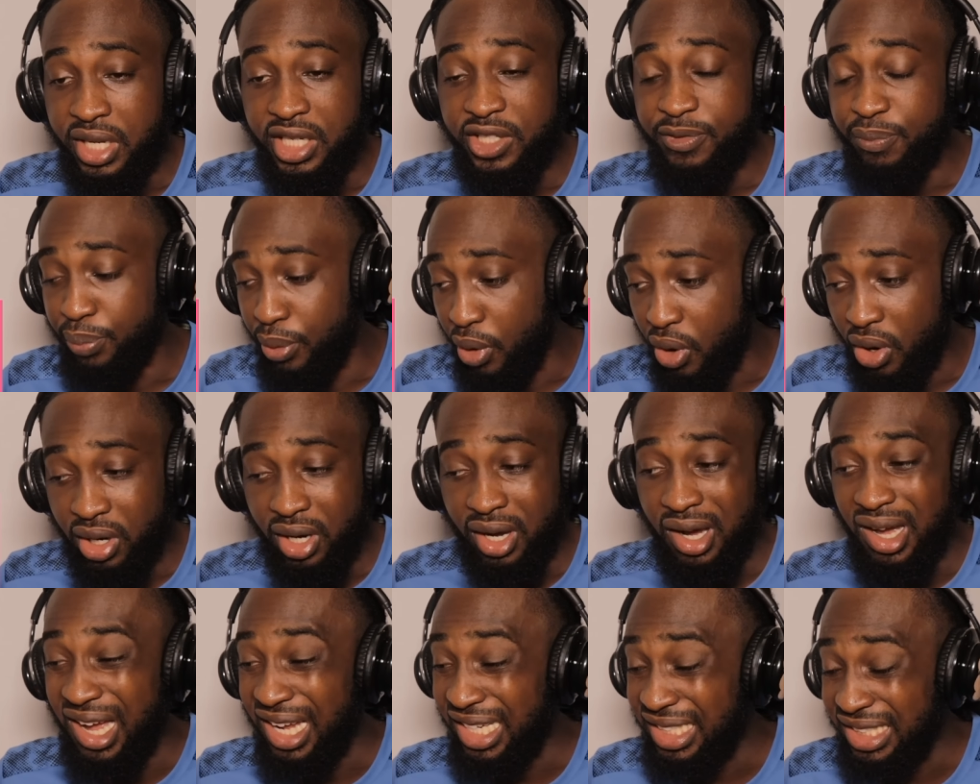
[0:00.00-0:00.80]
Wiz
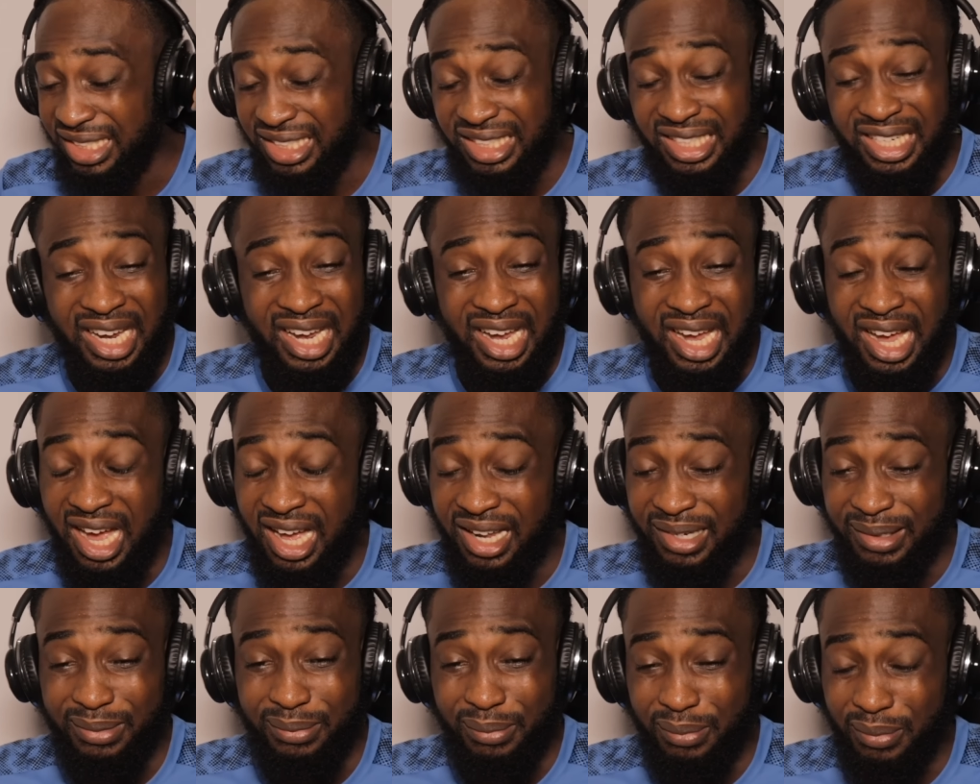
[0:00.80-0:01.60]
Bonner,
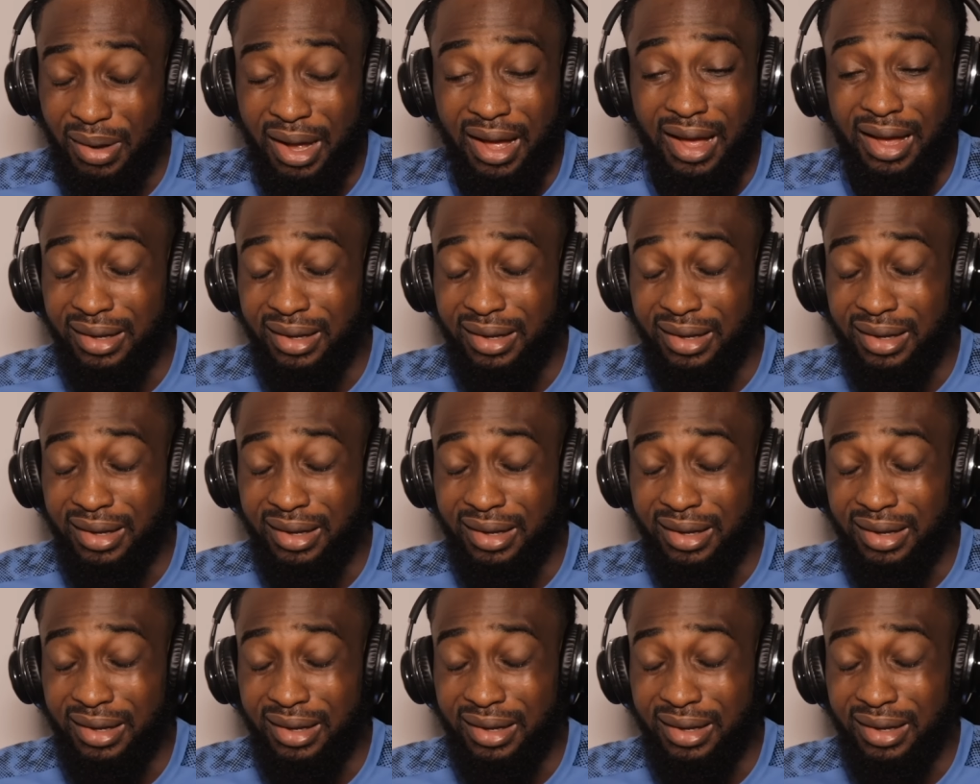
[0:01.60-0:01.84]
Ashike,